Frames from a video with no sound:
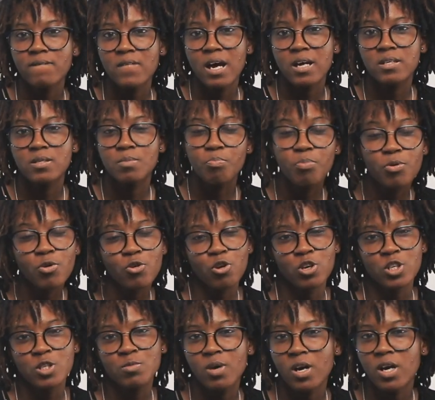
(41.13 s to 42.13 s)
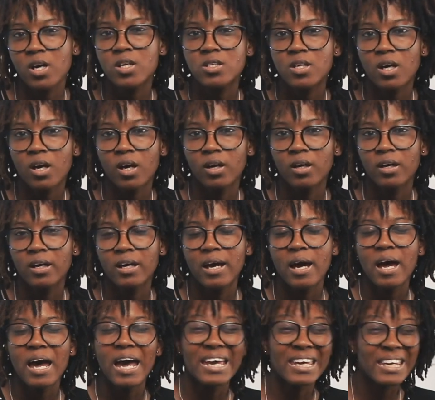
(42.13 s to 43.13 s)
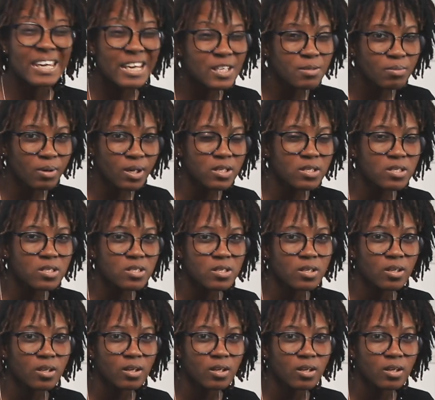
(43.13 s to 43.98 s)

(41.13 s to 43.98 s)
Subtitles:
as a product marketer? Engagement,